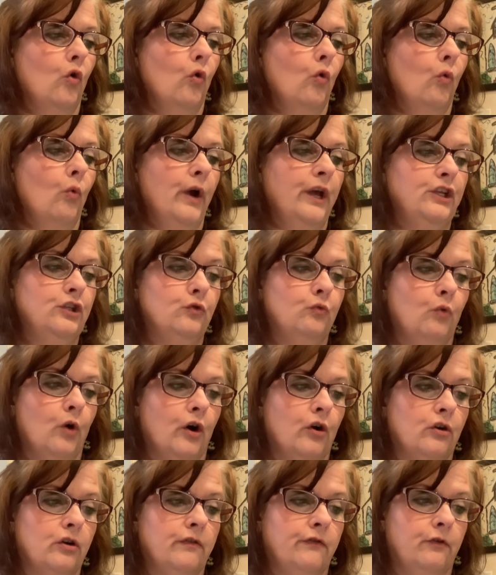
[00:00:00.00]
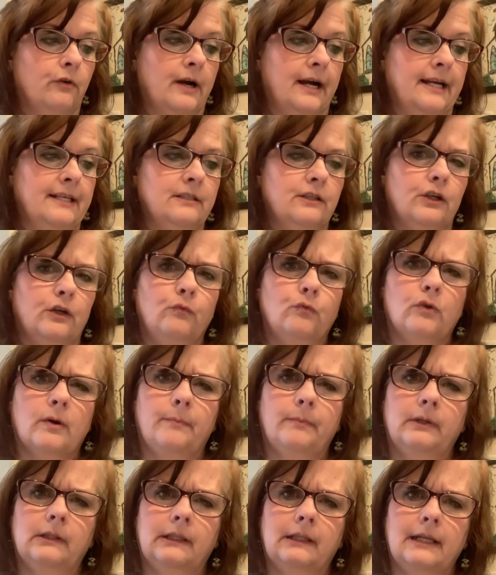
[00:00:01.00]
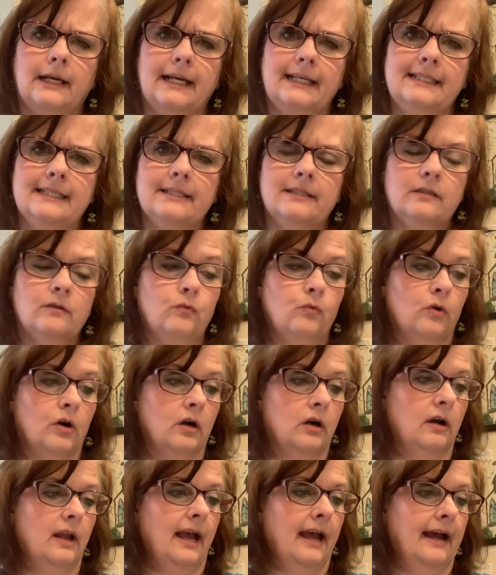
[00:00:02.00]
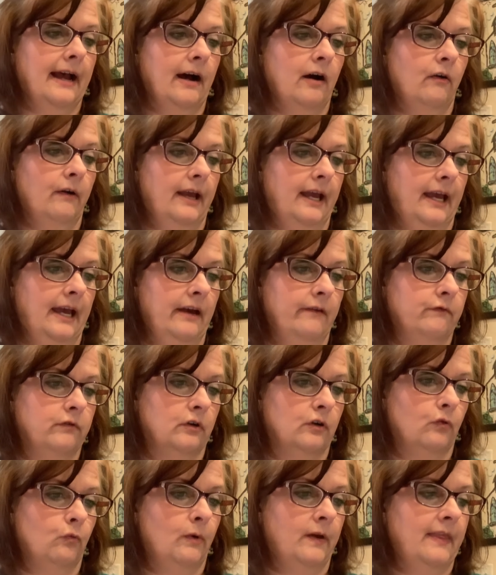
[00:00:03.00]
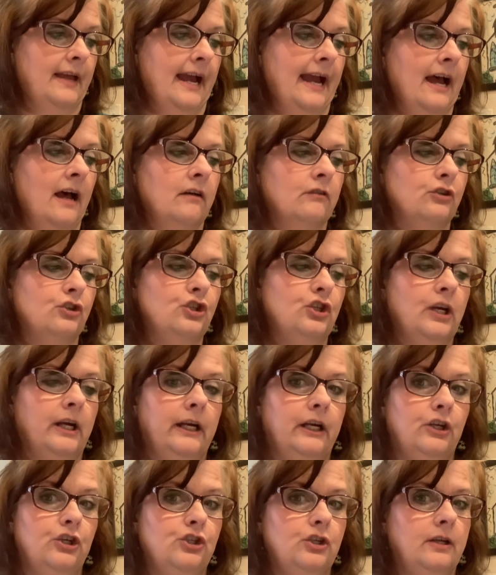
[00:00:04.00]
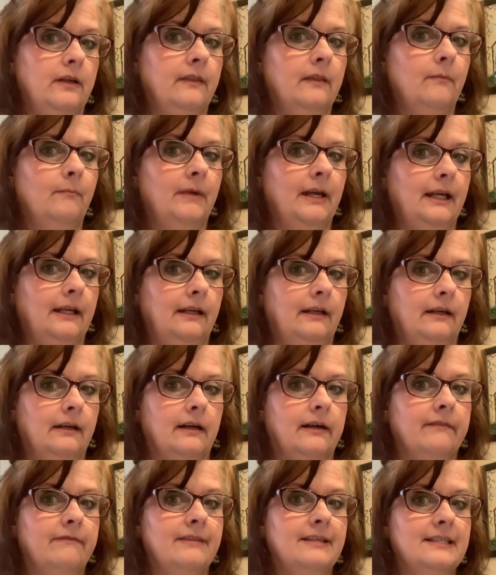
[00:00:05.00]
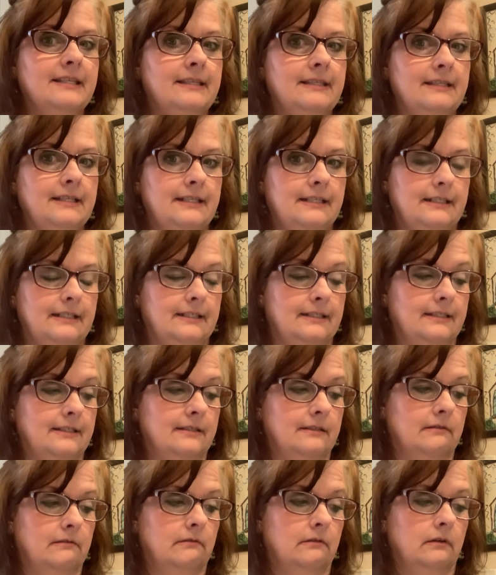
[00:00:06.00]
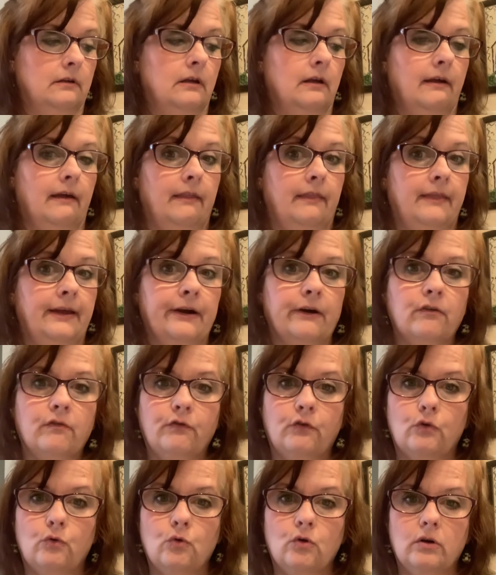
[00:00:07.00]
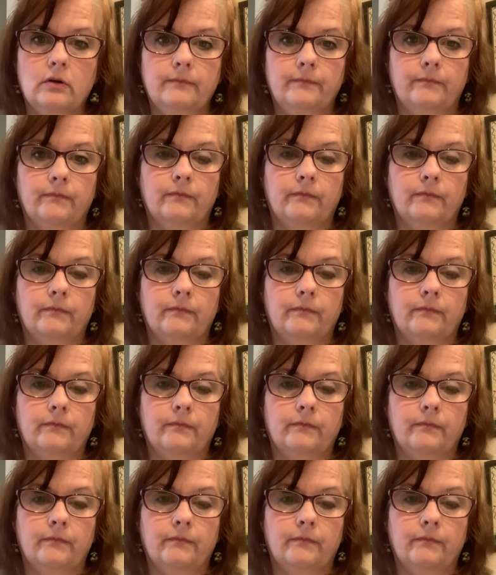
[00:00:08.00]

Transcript: Which word or phrase could replace the word however without changing the meaning of the sentence? Therefore,